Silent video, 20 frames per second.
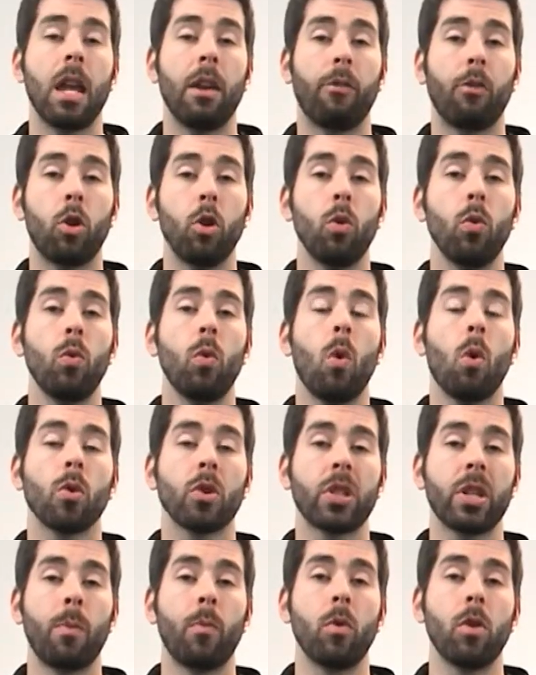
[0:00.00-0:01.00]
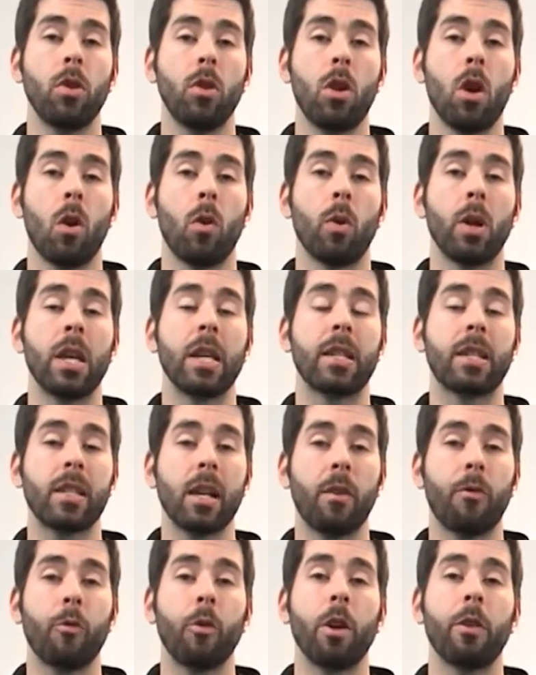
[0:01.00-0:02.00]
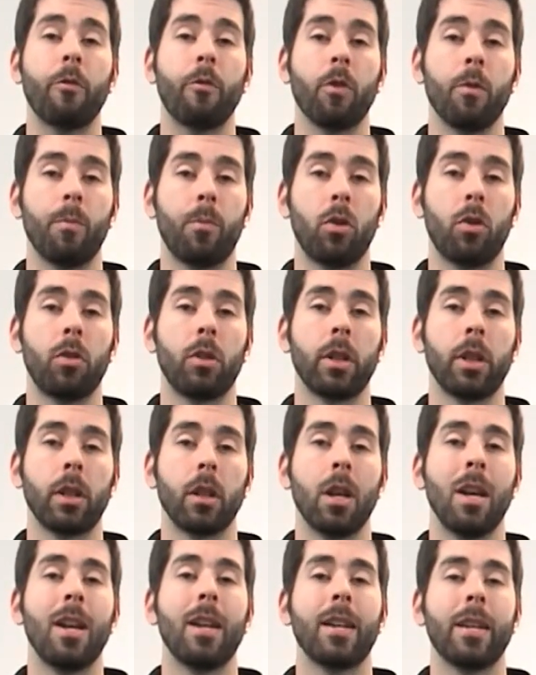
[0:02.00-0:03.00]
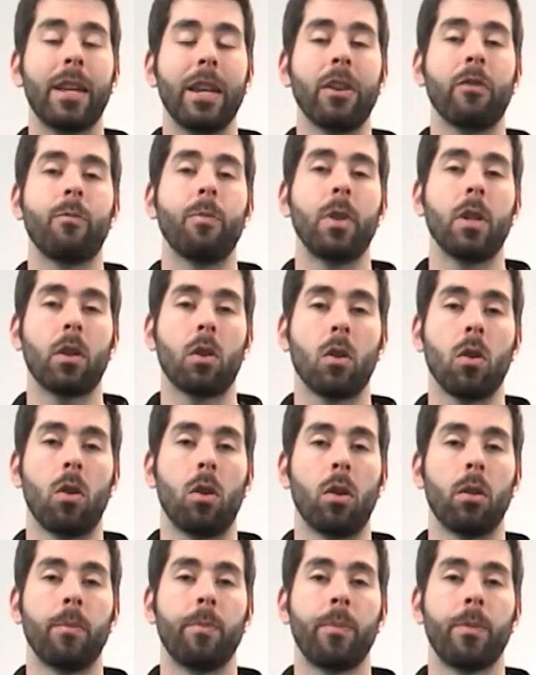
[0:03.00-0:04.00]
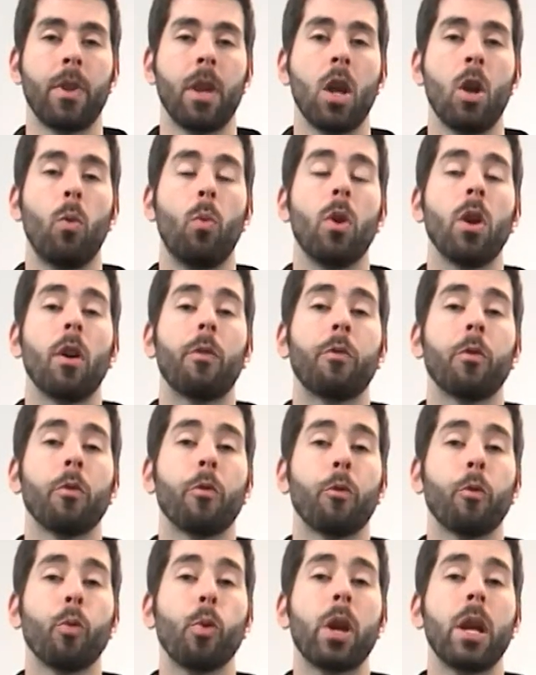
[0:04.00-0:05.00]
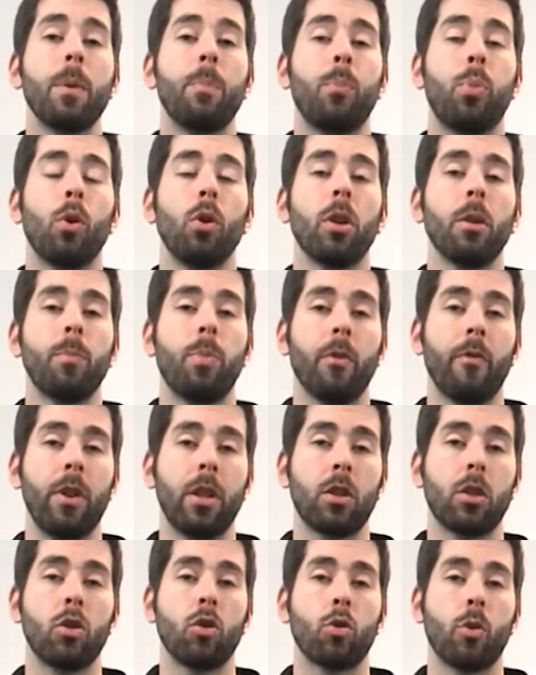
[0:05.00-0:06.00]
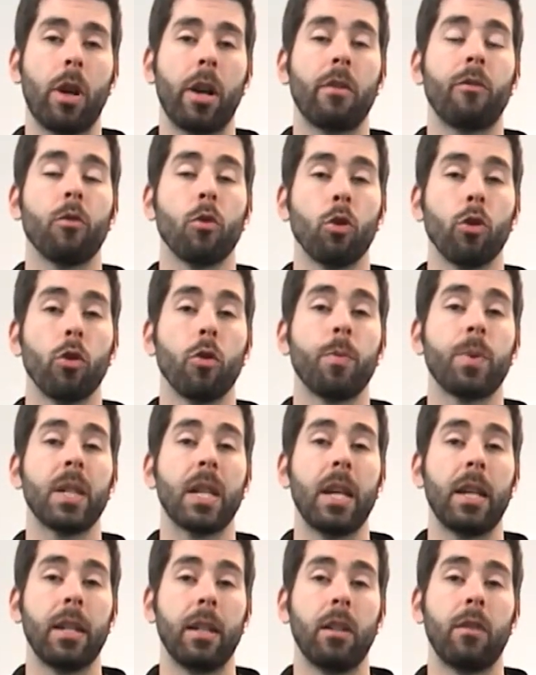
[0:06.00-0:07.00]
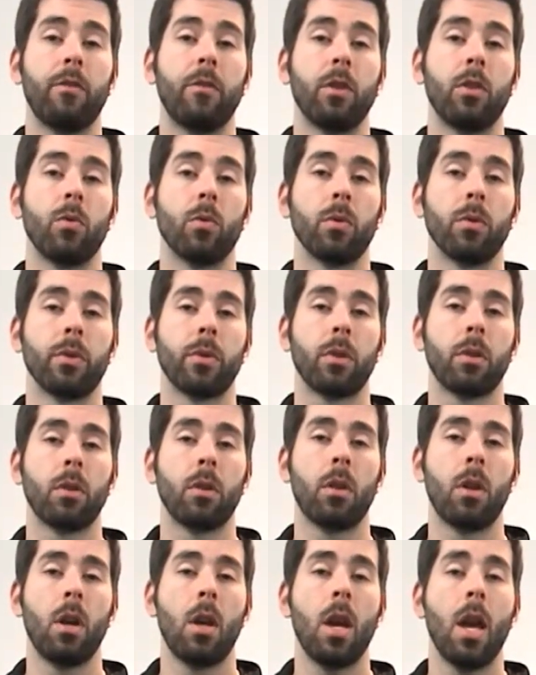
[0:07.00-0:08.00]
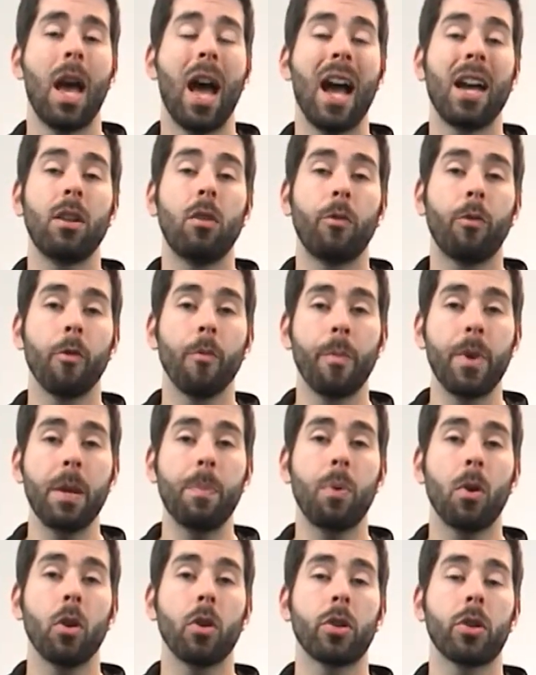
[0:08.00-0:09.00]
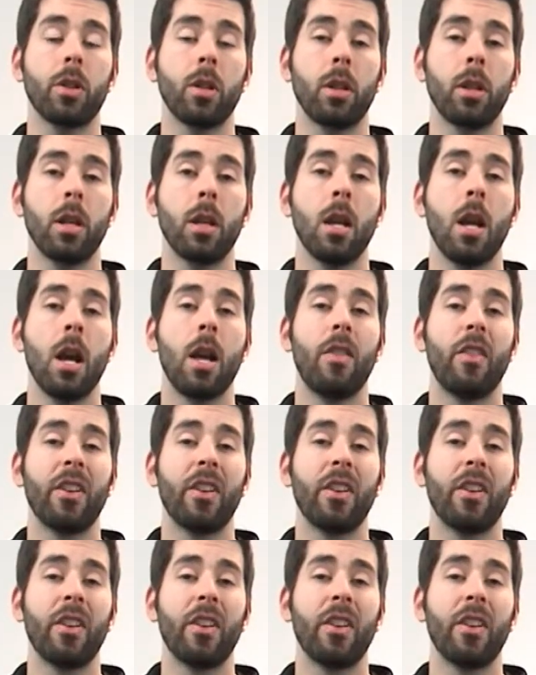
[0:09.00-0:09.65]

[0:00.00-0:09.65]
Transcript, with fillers: If you or someone you know is suffering from bullying, give me a call. We offer free bullying prevention training for groups and individuals. I know for me personally,